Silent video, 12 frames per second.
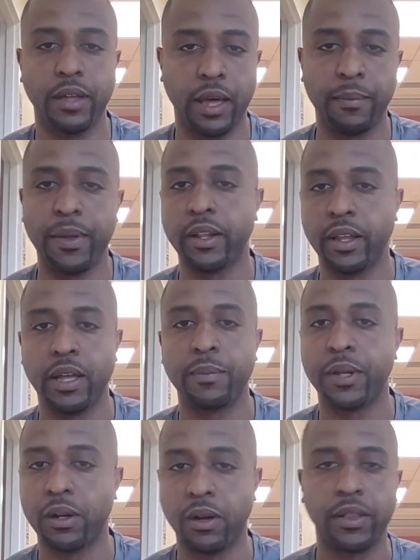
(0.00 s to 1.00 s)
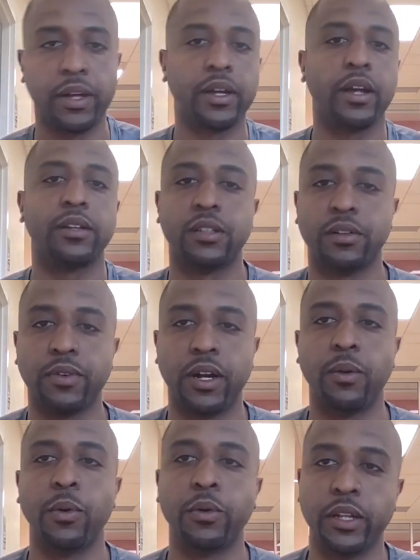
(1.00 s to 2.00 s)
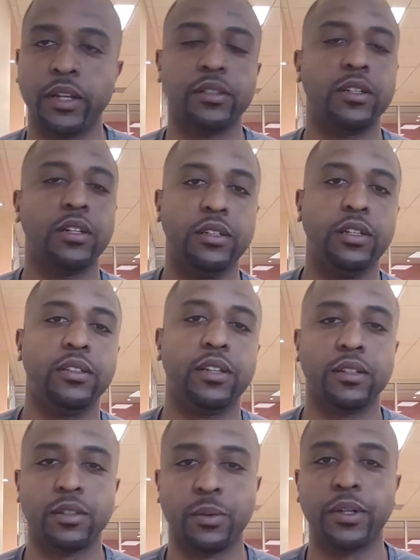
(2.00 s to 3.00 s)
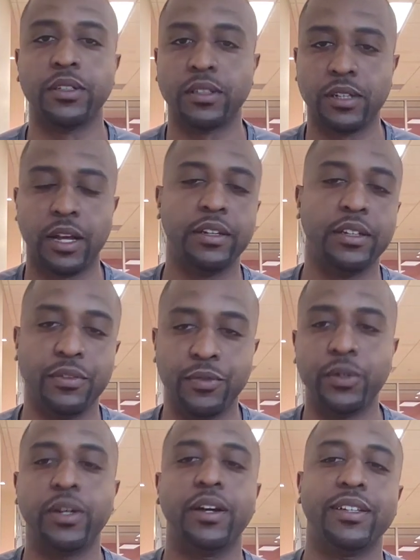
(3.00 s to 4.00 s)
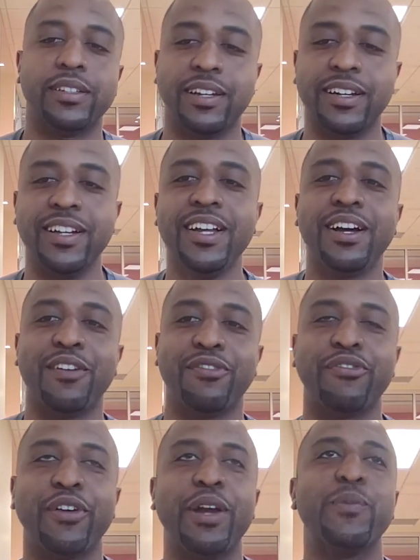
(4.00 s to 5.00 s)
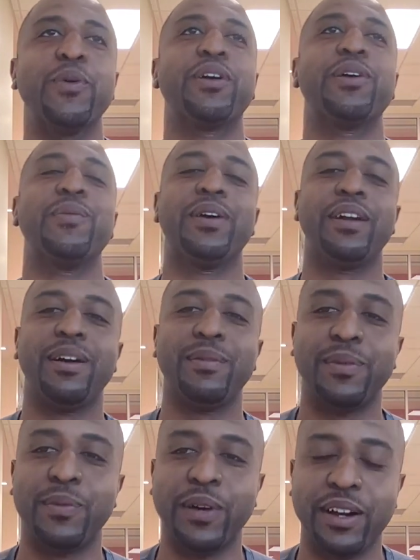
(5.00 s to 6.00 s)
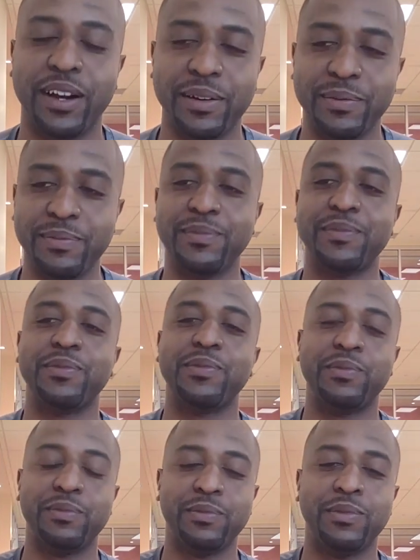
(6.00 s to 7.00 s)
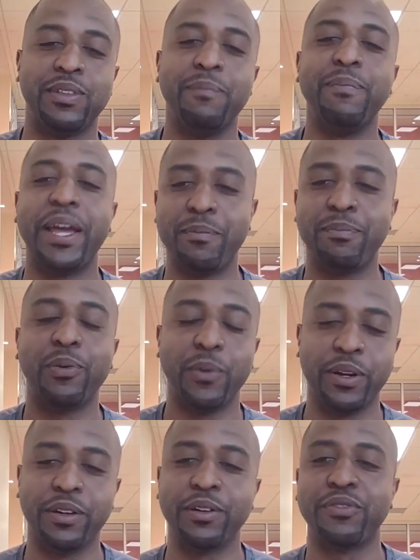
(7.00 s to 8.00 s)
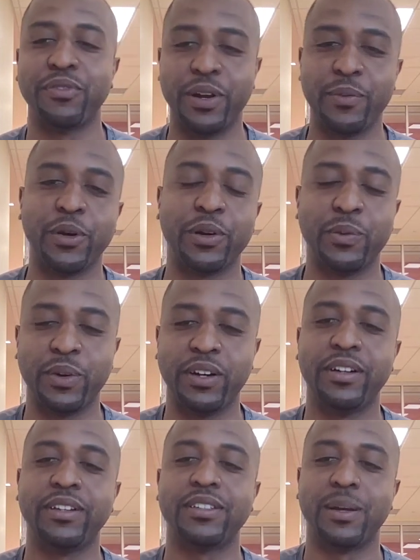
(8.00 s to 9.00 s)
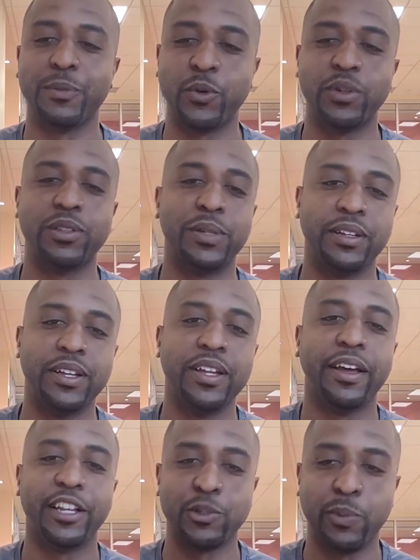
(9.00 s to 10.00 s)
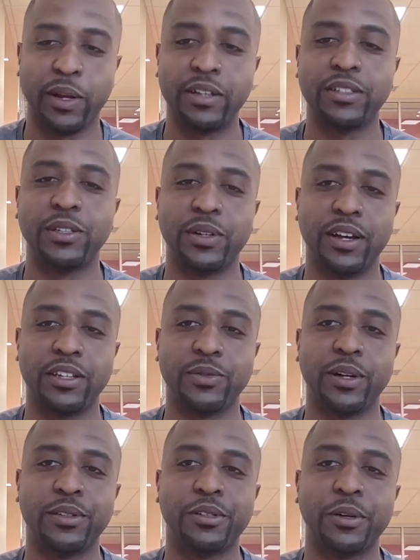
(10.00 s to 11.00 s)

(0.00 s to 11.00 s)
MLM and all that kind of stuff, right? I won't get into the details. I want to just kind of give you guys a framework of the main point of the framework of what it is I'm going to be explaining to you guys, right?